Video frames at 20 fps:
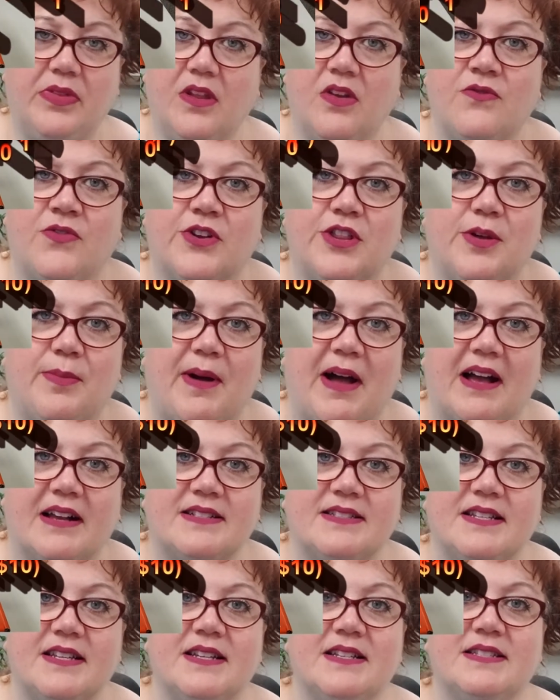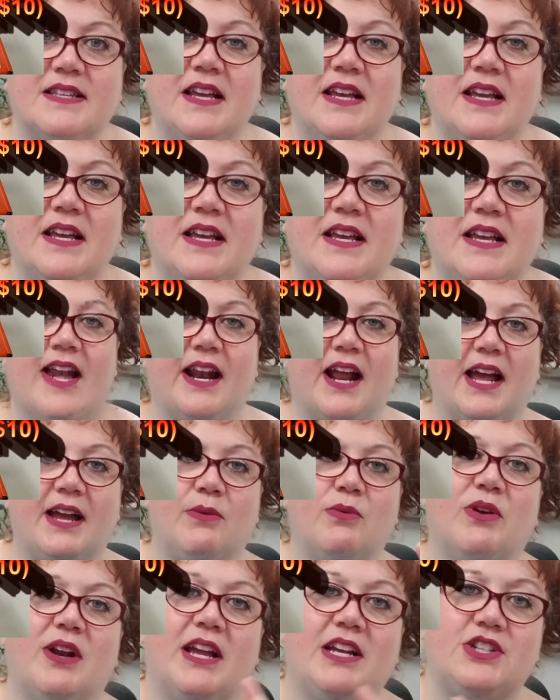for the boxes. And I,
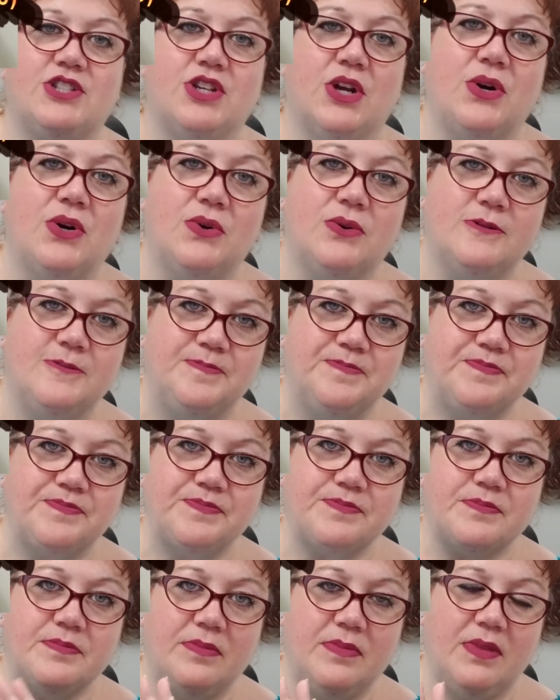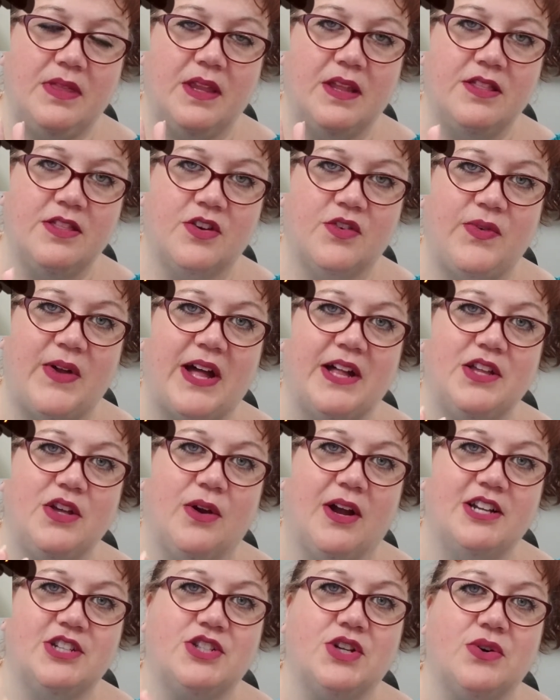when I show the value,
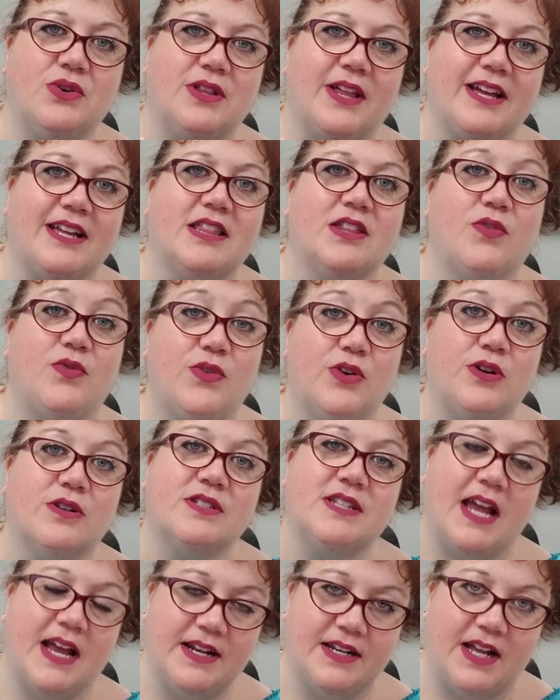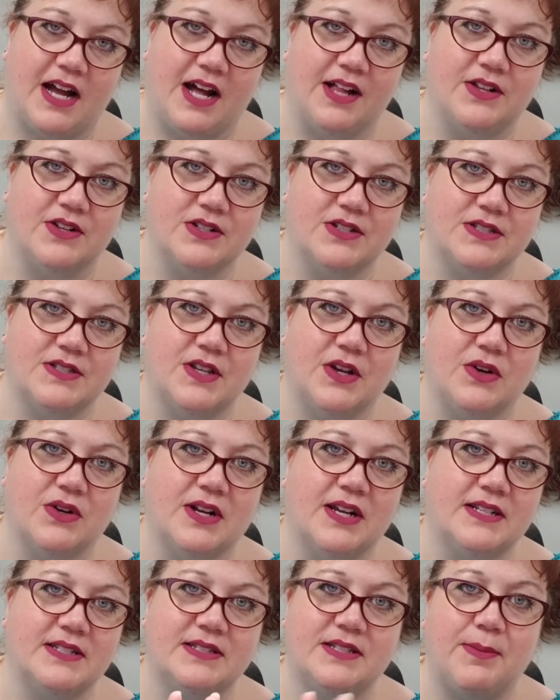I show like the full $10. So,
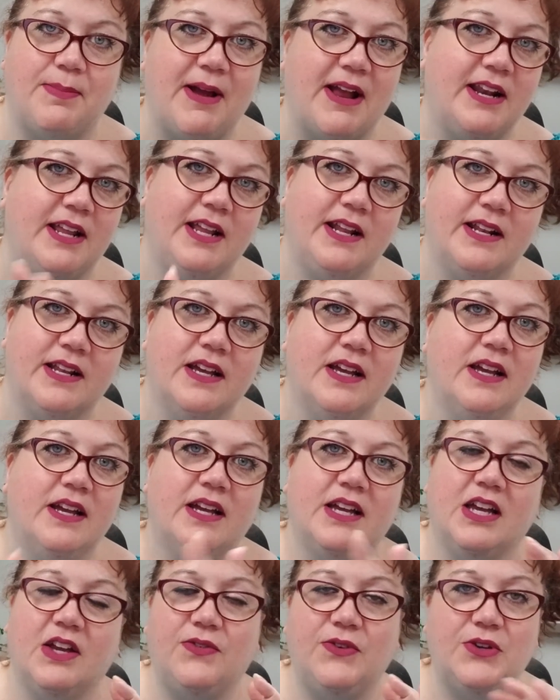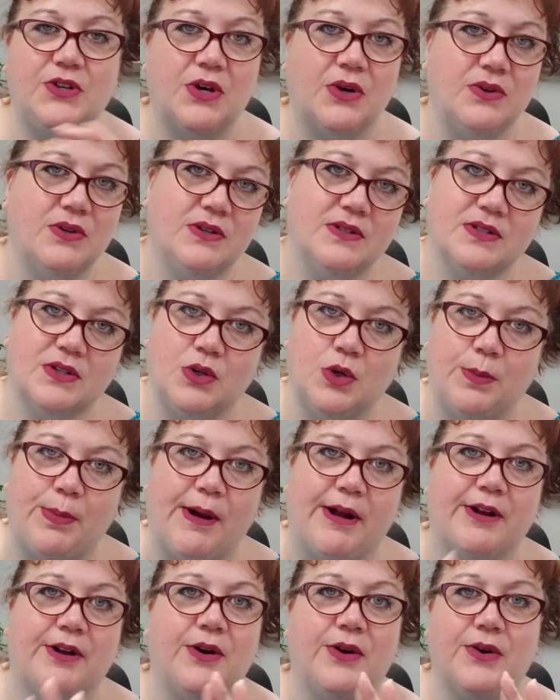cause depending if you don't use a
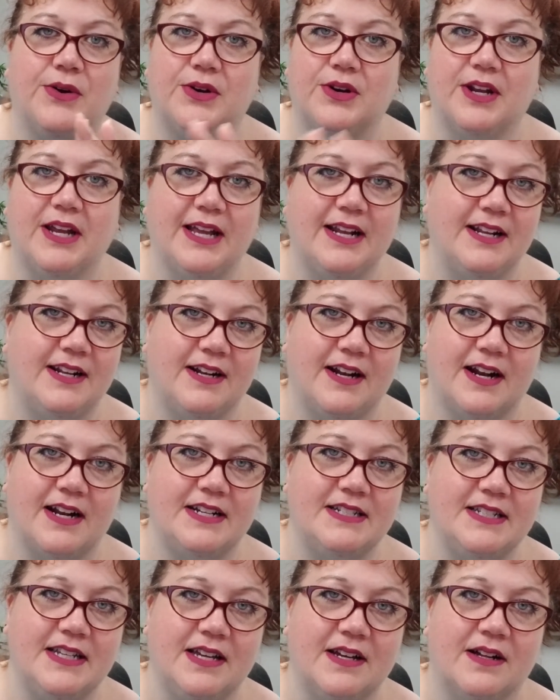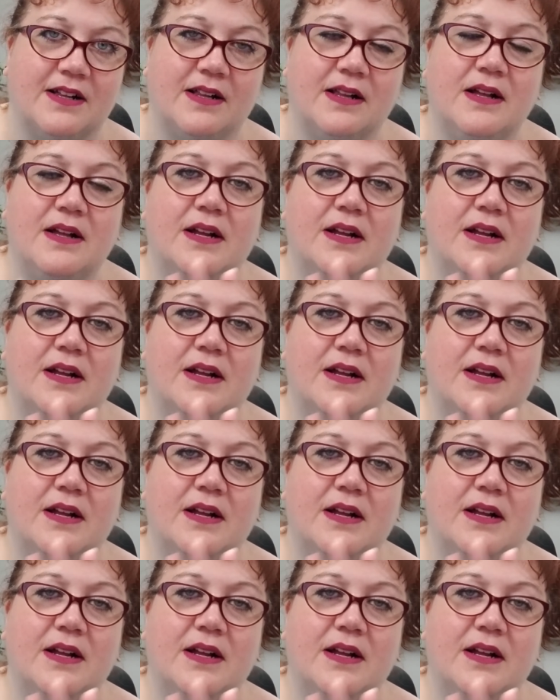coupon code or get in on a deal,